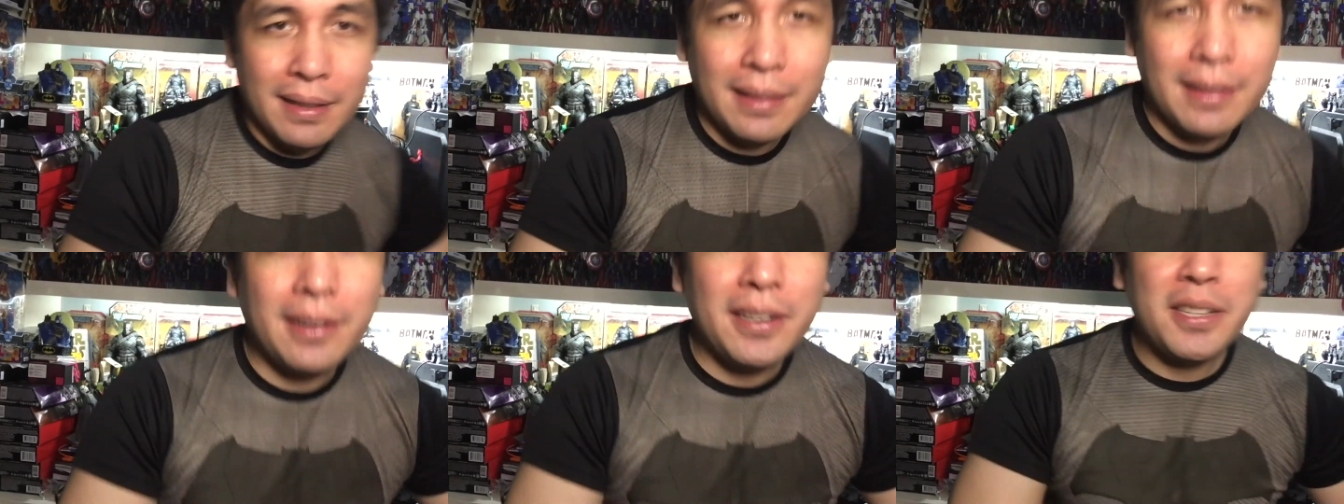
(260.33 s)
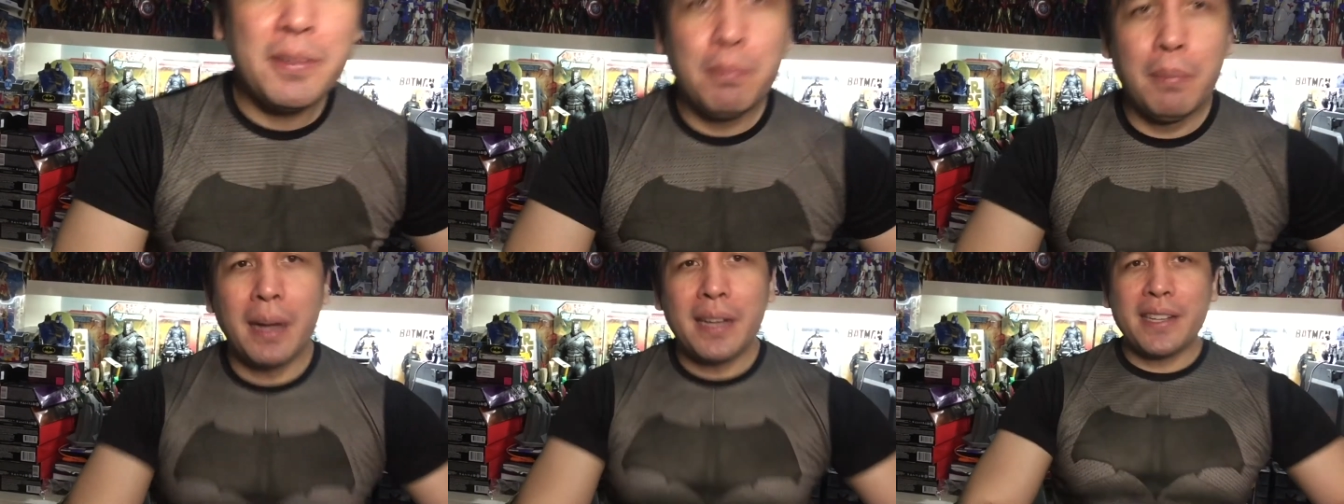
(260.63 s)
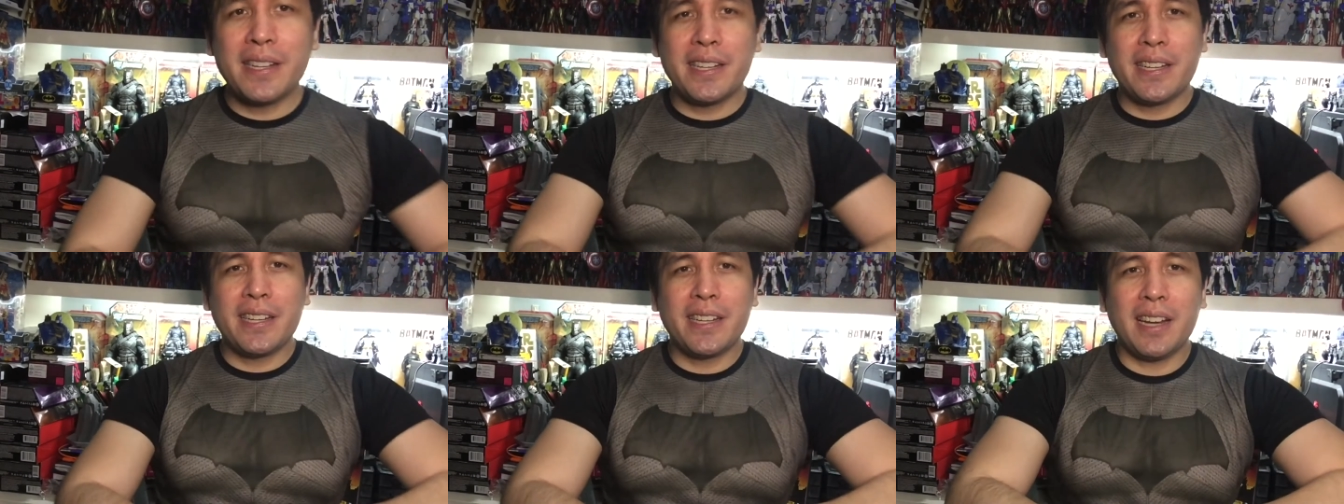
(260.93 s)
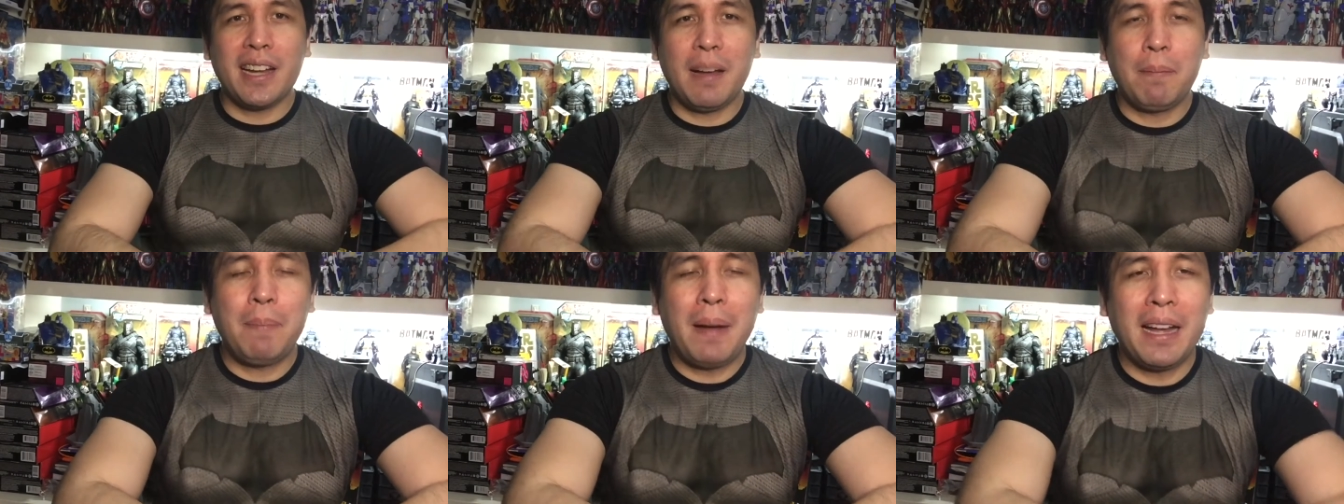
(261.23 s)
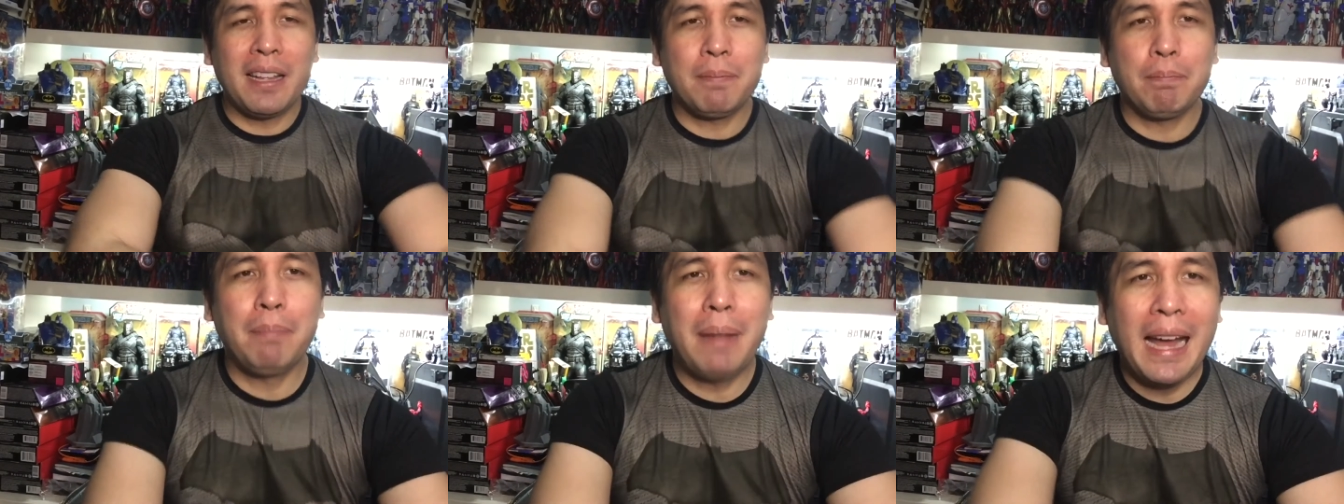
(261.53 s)
there's much
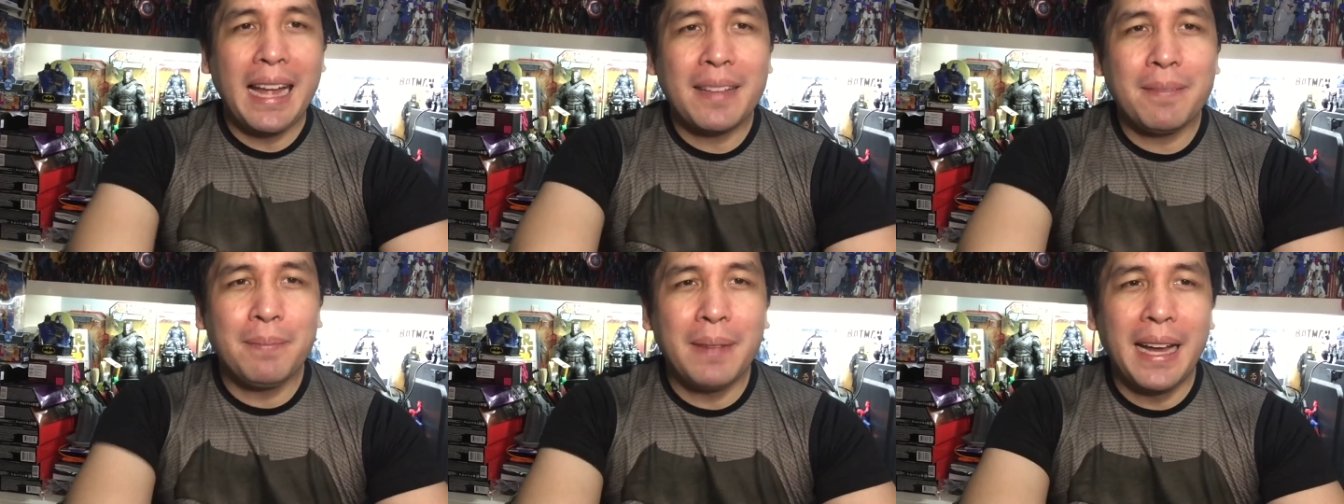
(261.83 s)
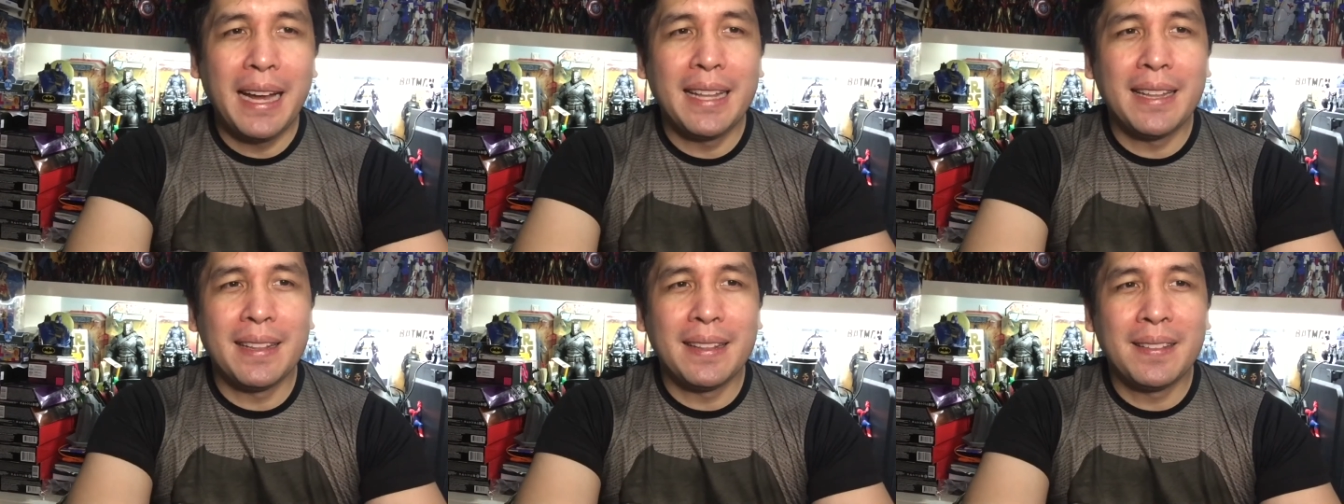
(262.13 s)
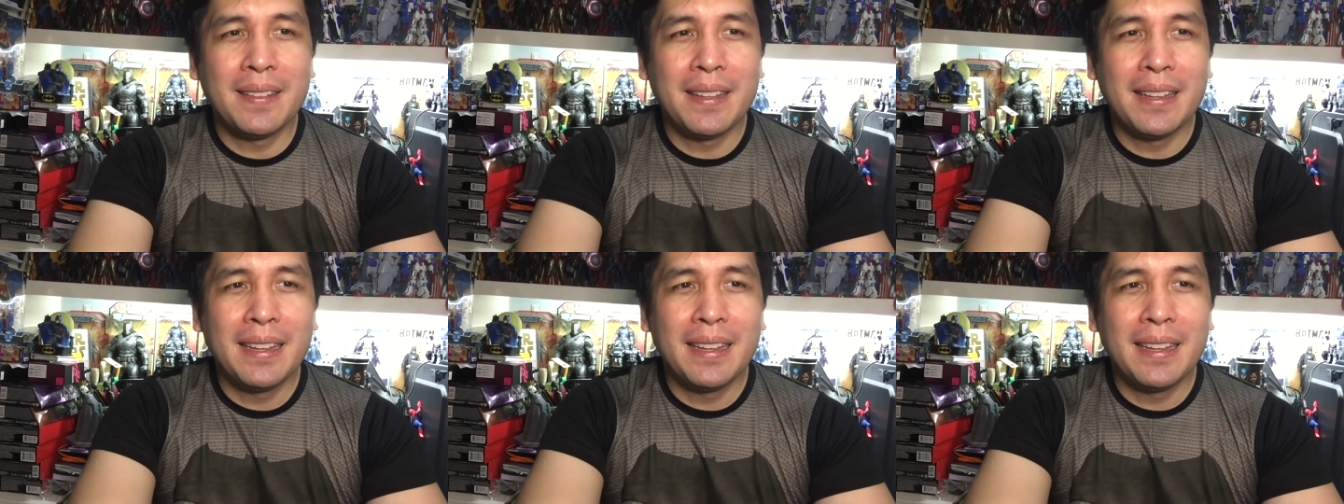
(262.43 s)
about Batman